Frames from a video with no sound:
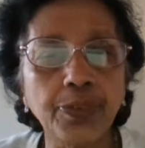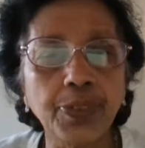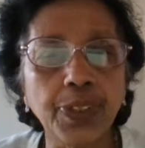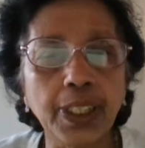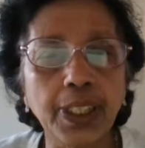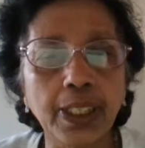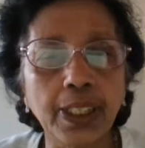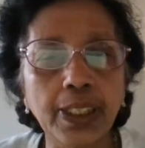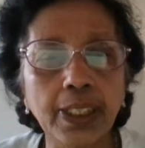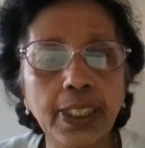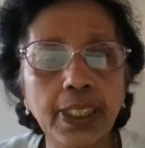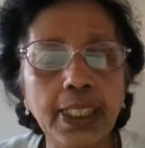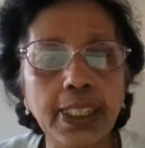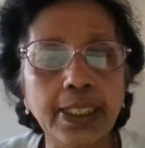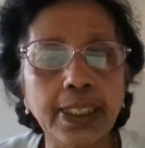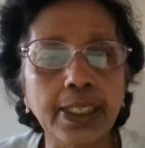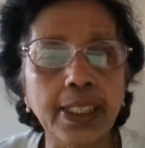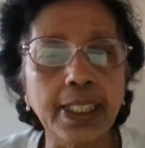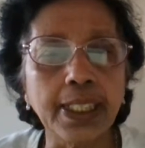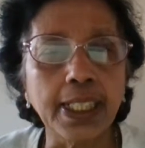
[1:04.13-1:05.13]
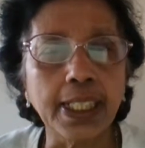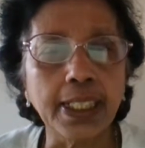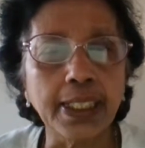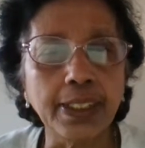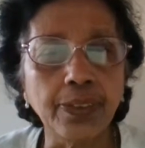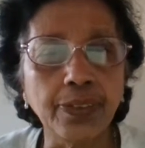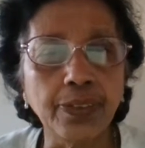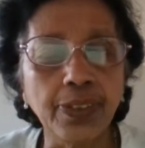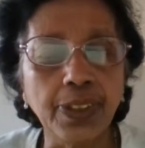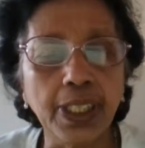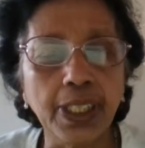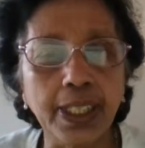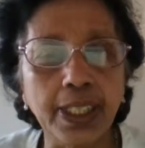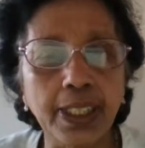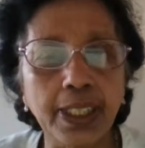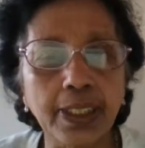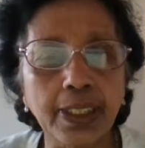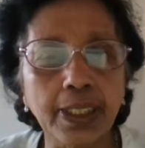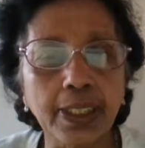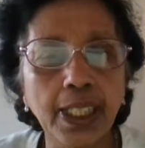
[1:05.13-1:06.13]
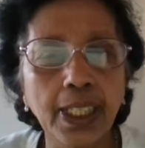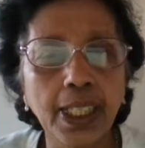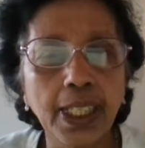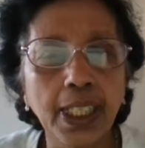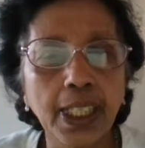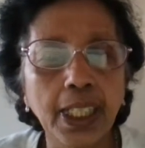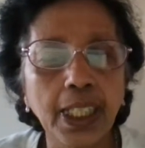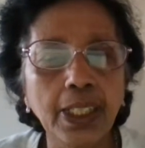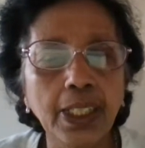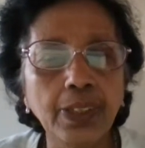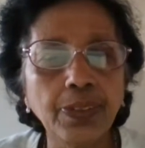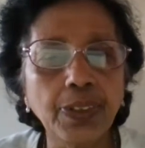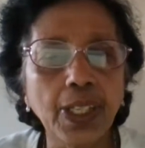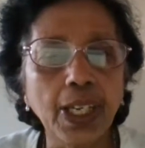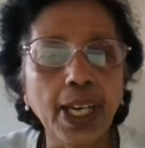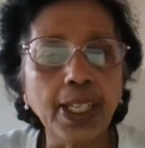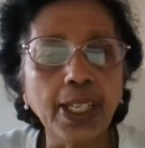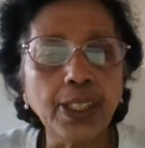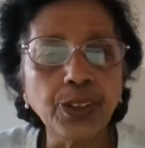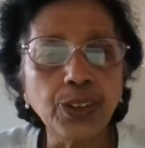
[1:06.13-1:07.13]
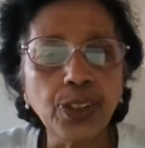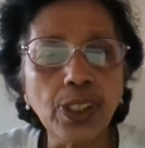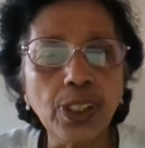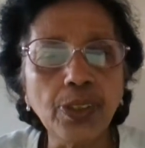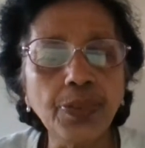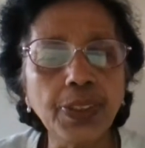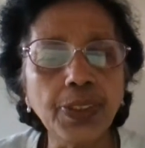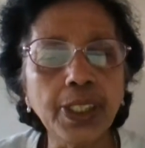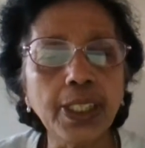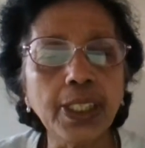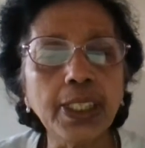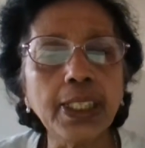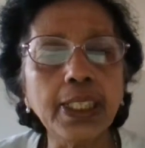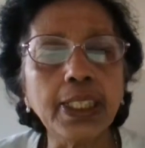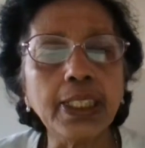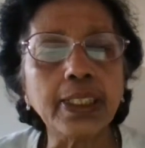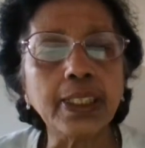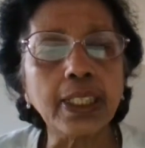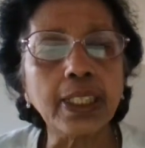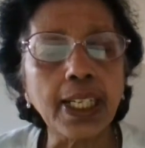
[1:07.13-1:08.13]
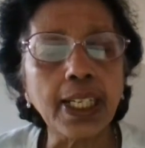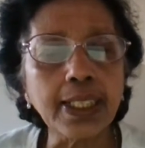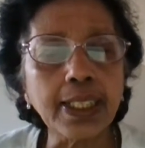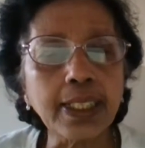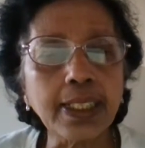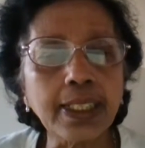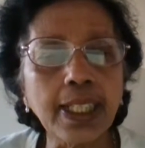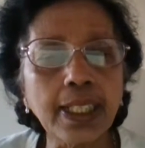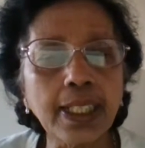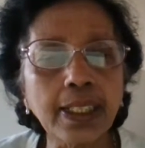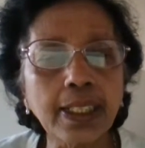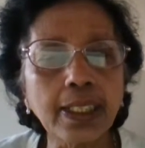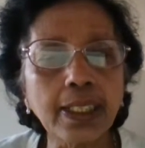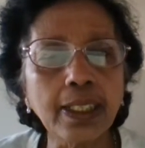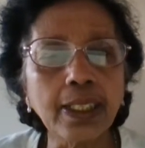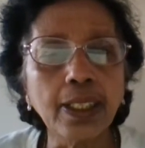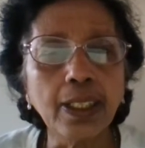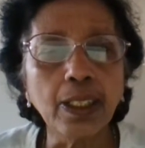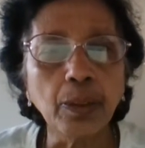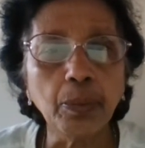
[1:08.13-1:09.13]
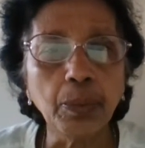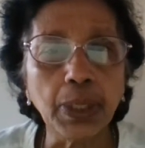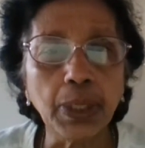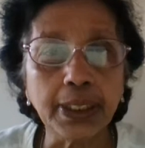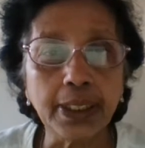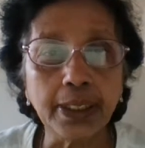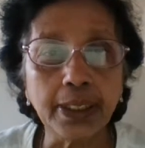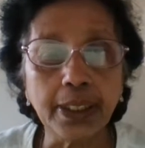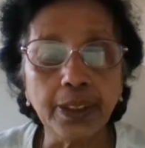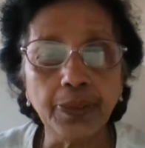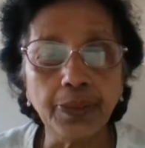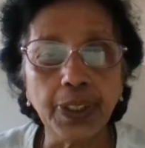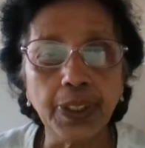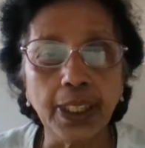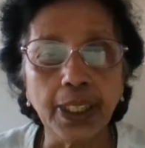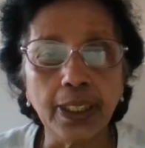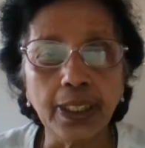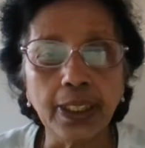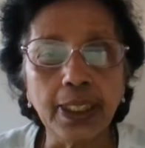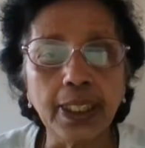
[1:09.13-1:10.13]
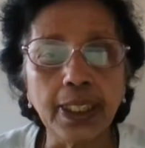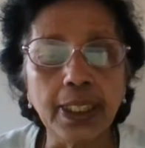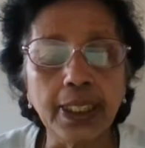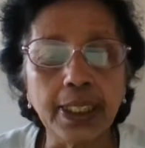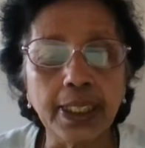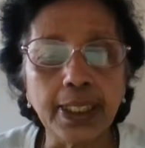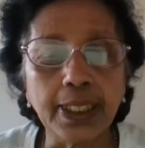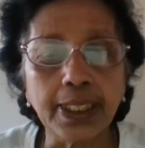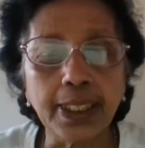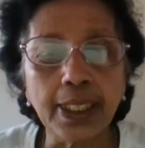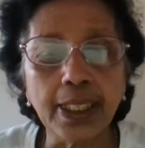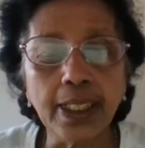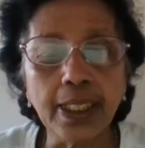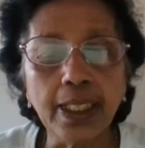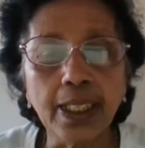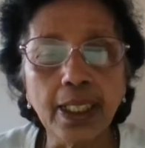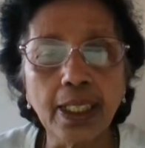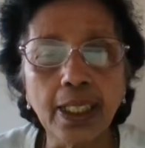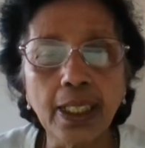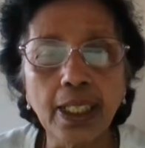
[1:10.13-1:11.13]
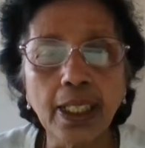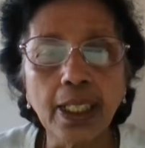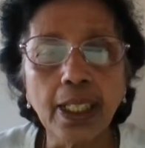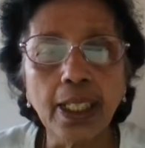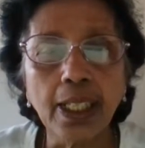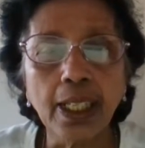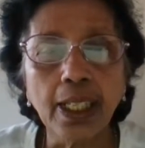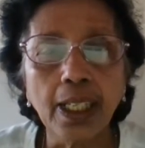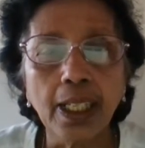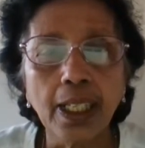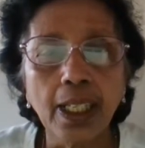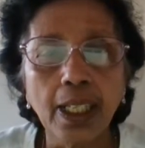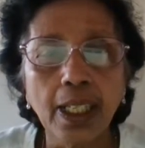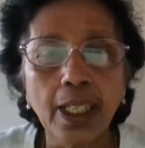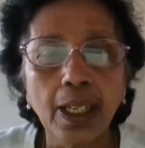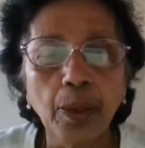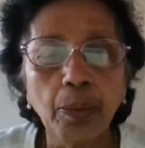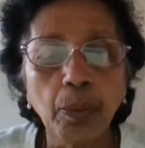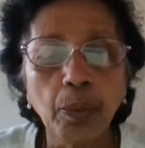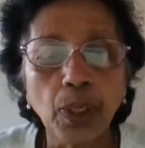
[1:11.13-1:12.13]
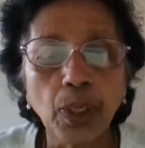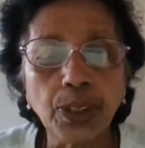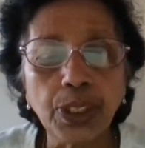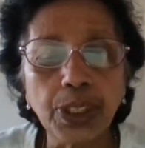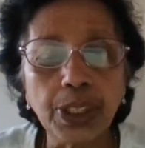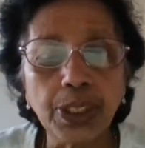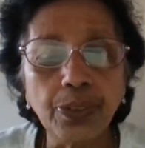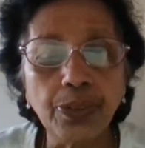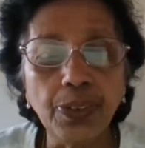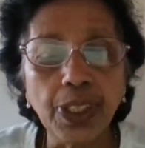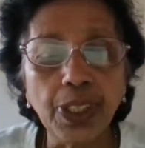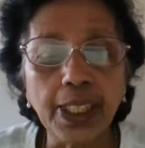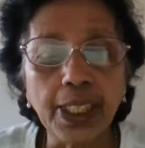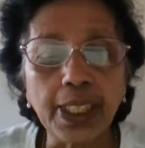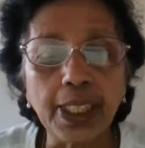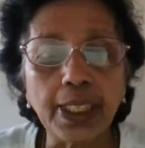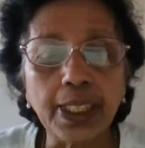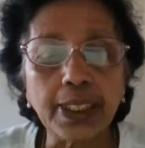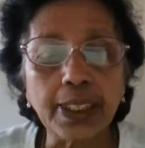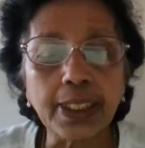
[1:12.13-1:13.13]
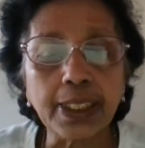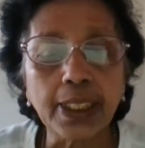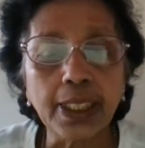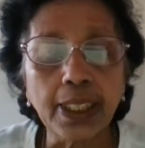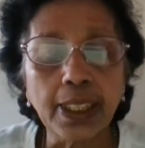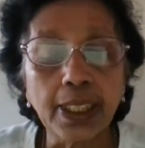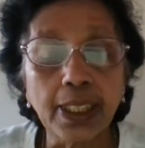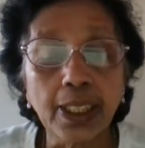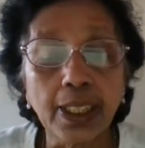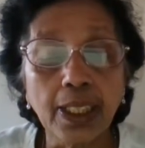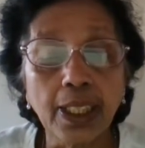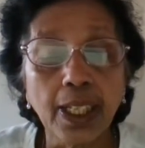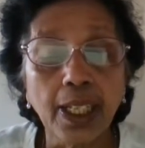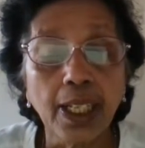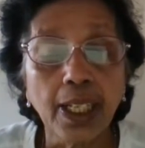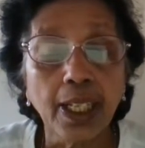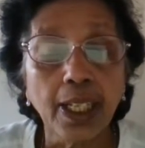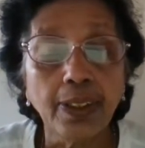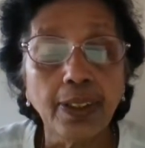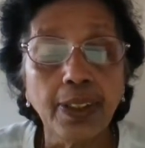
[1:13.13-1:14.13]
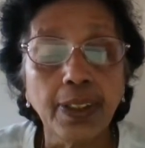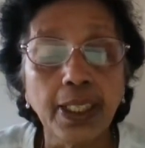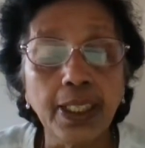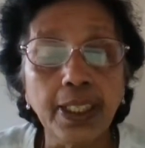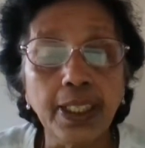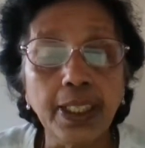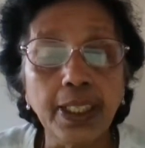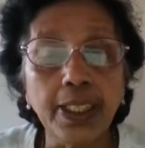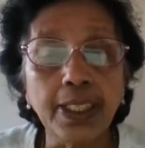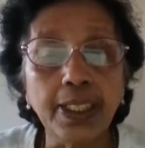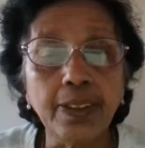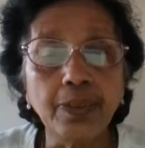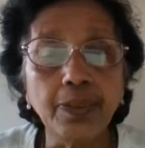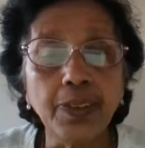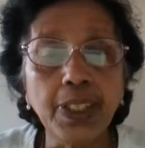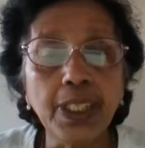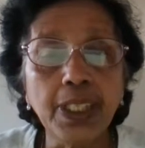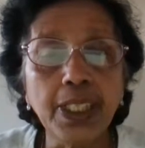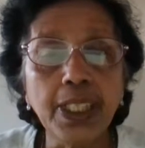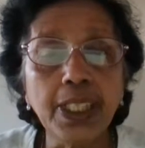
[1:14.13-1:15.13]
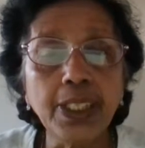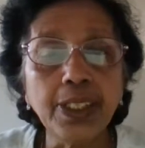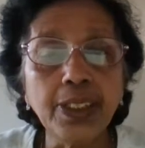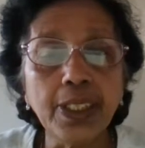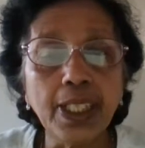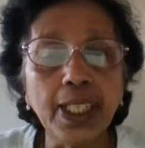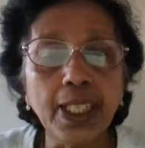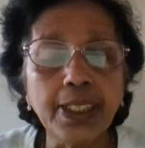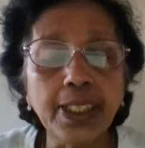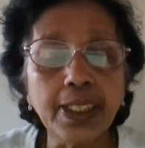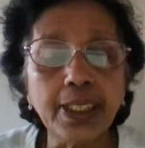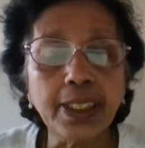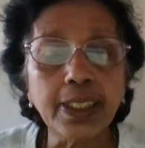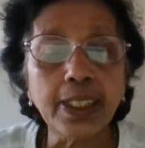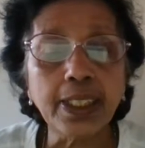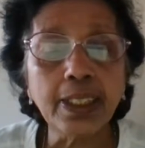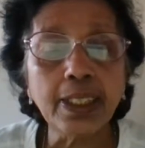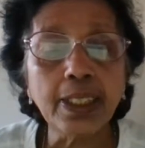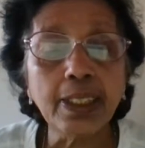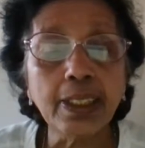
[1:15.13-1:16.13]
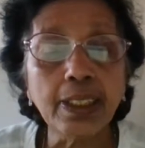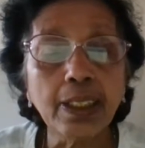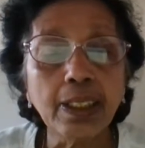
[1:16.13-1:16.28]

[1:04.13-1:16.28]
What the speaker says: figure, it's a negative variance. If the actual figure is less than the budgeted figure, it is a positive variance. Then we need to adjust the